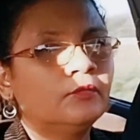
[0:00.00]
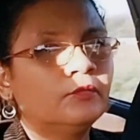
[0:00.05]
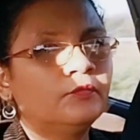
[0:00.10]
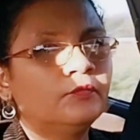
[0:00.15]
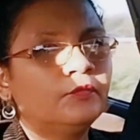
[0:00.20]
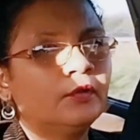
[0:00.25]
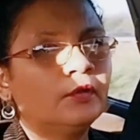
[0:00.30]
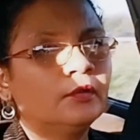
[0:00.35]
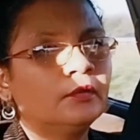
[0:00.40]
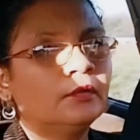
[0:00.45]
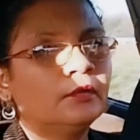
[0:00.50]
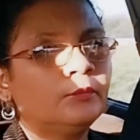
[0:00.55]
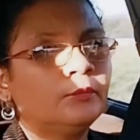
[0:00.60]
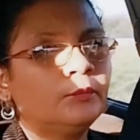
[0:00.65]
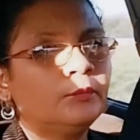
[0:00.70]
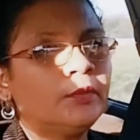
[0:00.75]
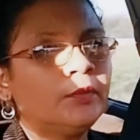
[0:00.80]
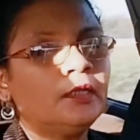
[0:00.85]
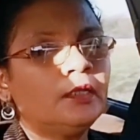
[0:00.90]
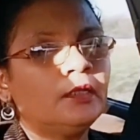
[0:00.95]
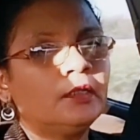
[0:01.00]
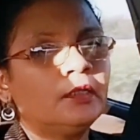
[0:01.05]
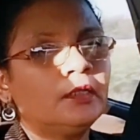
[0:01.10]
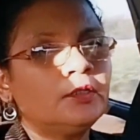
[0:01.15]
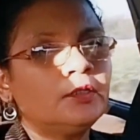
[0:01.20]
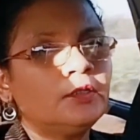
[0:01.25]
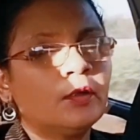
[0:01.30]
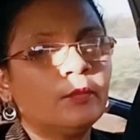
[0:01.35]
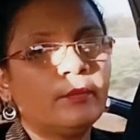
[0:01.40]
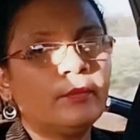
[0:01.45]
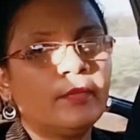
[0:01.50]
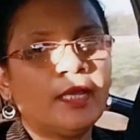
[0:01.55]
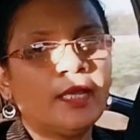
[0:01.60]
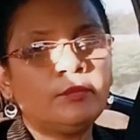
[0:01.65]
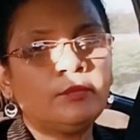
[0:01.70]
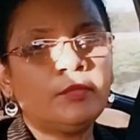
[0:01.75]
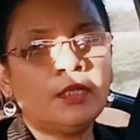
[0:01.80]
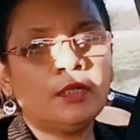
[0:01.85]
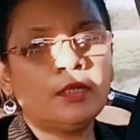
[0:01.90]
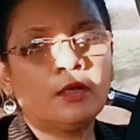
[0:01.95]
for being in your
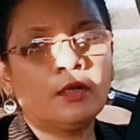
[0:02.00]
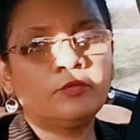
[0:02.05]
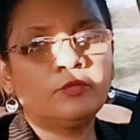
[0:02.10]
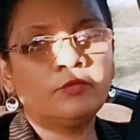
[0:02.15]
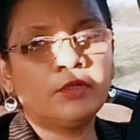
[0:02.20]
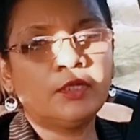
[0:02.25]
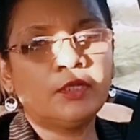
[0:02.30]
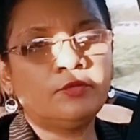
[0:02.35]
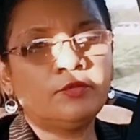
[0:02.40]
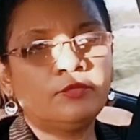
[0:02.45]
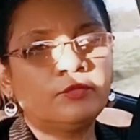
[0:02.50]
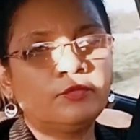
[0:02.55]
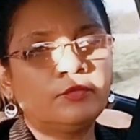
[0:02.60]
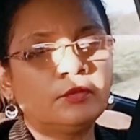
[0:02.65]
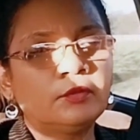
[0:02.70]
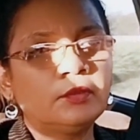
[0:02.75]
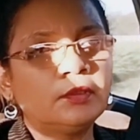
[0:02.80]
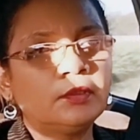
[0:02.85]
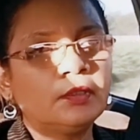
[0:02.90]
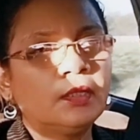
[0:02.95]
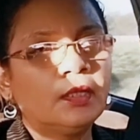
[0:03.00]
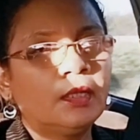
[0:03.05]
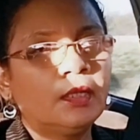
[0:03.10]
mind being ungrateful.